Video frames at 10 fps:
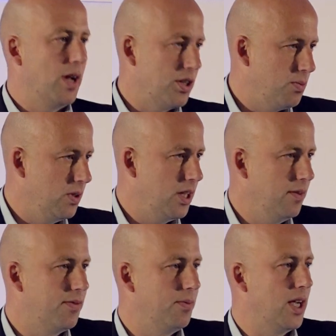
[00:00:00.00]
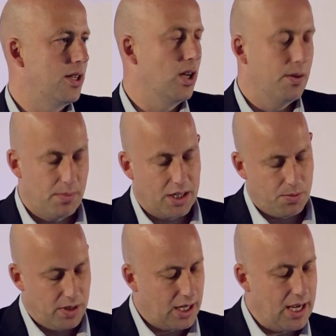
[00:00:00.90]
management information,
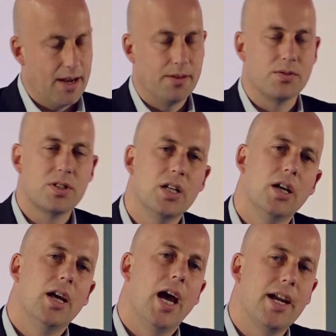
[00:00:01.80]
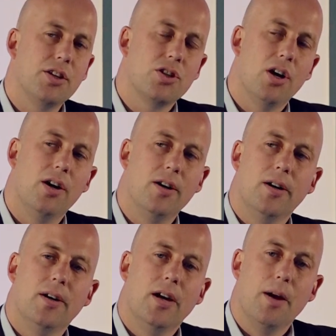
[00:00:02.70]
management accounts, HR,
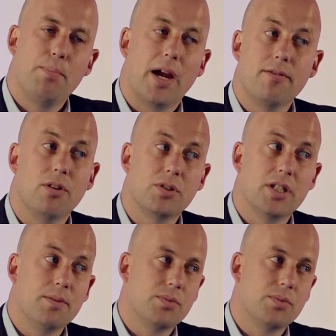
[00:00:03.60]
and payroll team.